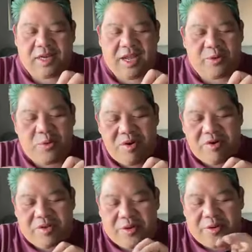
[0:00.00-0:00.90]
I
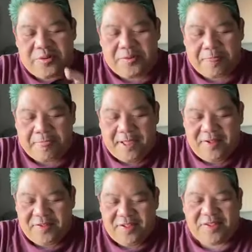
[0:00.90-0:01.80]
wonder though,
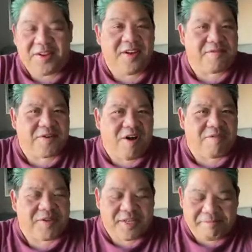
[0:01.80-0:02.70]
is this enough
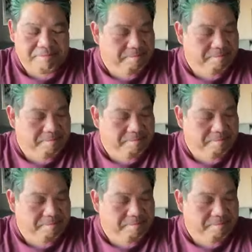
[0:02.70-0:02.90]
coffee?